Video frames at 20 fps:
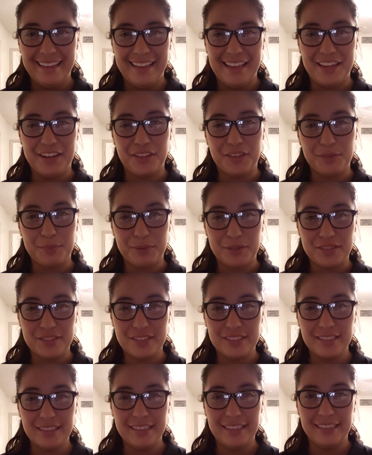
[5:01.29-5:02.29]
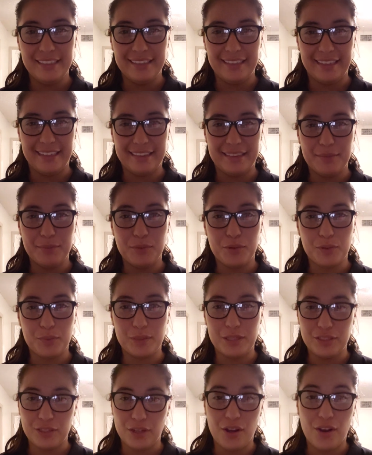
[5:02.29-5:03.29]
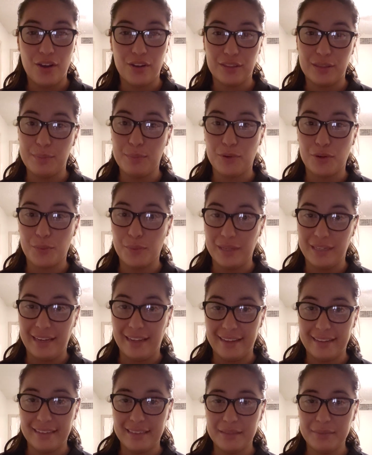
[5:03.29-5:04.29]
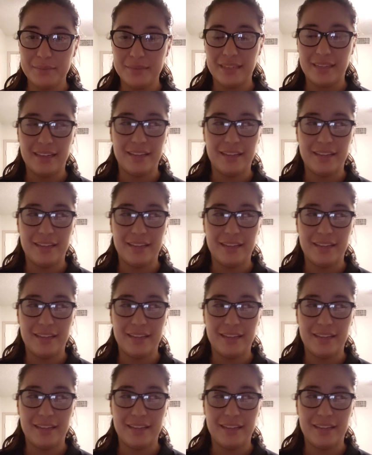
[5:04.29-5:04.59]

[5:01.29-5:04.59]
another person. Like the more we talk, the more we like them.